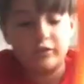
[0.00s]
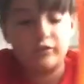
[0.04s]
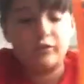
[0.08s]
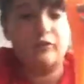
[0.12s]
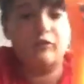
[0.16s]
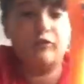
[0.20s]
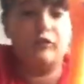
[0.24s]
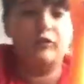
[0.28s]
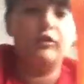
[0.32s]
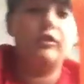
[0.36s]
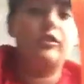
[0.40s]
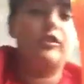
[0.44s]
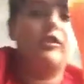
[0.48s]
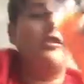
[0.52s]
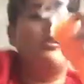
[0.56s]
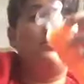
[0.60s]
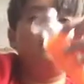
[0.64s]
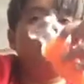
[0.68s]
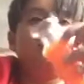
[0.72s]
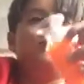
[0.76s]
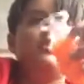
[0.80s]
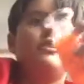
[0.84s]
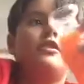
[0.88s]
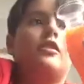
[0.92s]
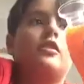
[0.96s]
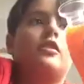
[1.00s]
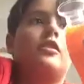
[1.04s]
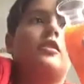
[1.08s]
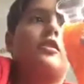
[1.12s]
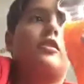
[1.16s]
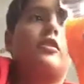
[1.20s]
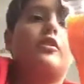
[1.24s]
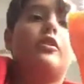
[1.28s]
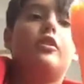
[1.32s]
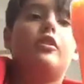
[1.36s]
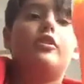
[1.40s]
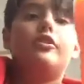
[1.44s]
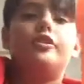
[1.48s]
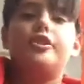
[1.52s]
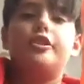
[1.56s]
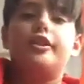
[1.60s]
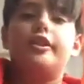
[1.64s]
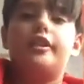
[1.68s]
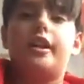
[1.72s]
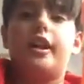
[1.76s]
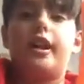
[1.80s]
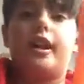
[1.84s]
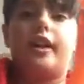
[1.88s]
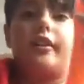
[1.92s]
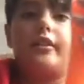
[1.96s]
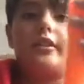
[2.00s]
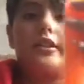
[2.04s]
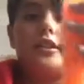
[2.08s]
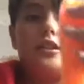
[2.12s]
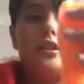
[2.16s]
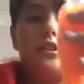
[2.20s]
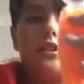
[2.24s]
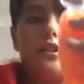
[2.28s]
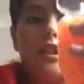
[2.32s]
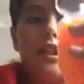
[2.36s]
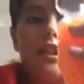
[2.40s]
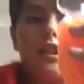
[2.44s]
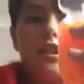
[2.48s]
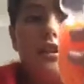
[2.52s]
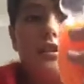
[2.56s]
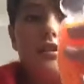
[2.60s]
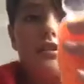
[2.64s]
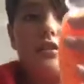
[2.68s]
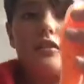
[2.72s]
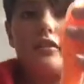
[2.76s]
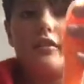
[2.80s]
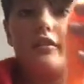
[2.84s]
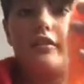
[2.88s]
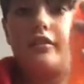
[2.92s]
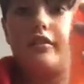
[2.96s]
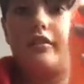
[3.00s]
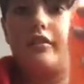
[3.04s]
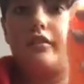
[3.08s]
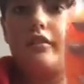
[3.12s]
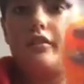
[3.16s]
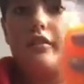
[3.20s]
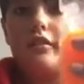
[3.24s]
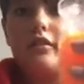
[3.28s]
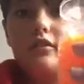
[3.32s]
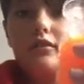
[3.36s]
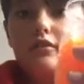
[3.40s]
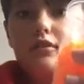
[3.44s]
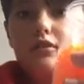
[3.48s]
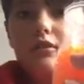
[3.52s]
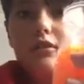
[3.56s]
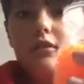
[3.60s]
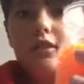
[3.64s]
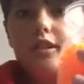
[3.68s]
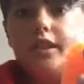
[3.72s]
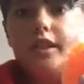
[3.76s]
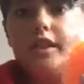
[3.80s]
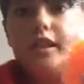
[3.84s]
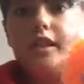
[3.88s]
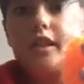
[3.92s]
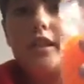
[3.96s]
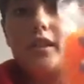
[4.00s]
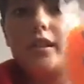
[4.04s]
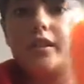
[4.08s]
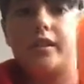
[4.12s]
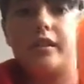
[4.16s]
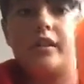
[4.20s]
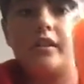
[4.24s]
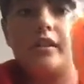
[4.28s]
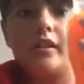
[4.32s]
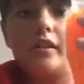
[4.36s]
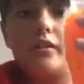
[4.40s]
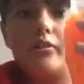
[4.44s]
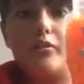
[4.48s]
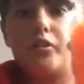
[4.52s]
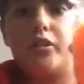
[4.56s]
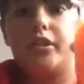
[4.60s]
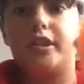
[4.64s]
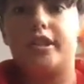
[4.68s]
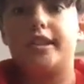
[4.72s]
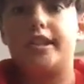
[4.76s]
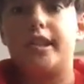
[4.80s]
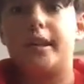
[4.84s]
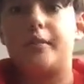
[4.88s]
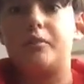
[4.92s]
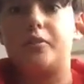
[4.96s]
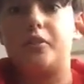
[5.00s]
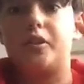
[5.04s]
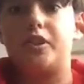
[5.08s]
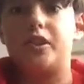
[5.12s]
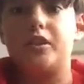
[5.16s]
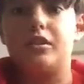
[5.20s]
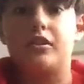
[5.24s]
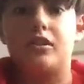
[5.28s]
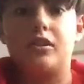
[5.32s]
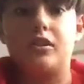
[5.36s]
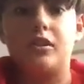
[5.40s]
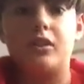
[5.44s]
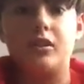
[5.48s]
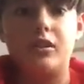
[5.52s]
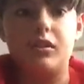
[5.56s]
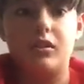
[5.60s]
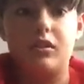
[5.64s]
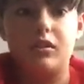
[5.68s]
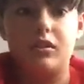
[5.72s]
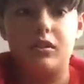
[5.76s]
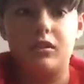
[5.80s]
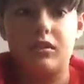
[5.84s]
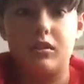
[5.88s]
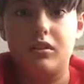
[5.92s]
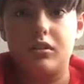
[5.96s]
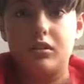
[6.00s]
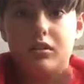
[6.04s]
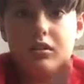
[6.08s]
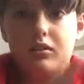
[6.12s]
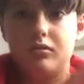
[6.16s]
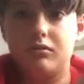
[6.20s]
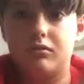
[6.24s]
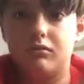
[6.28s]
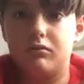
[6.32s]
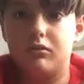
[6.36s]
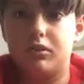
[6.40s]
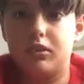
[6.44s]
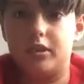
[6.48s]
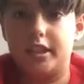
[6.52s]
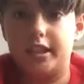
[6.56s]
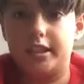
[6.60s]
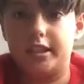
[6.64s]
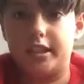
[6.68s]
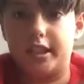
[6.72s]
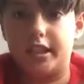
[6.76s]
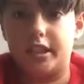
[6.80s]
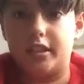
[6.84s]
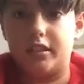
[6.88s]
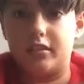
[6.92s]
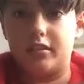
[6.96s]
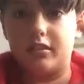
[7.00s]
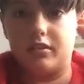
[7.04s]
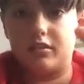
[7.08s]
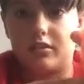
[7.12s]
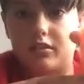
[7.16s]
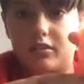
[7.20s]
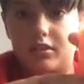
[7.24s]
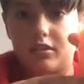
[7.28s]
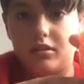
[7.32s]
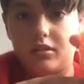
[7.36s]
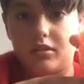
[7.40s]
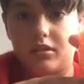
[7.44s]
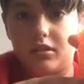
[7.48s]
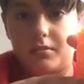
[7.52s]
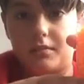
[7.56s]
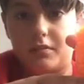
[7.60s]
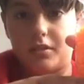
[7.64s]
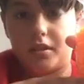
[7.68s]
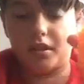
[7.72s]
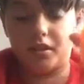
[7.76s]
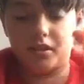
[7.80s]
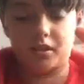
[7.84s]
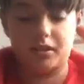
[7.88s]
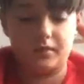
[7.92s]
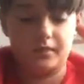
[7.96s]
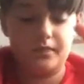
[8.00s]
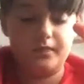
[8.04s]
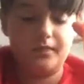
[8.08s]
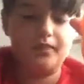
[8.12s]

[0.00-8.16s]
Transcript: full. He already has like 2 of these. One is empty, one is like, okay.